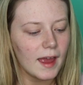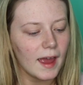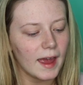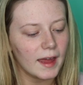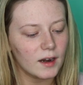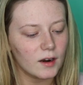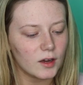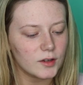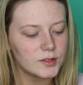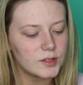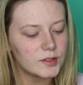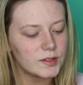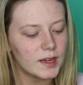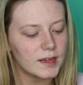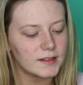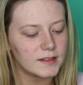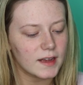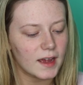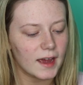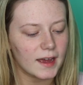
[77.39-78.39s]
and it also
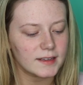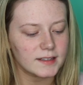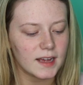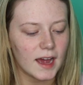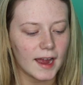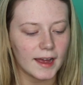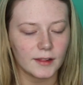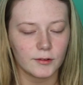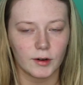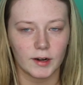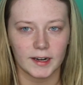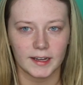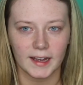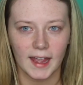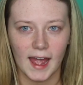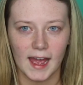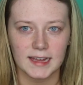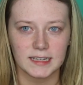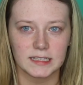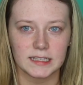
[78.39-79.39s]
says it has hyaluronic
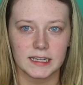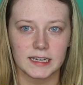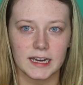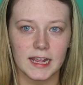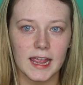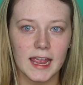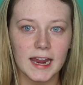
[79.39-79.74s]
acid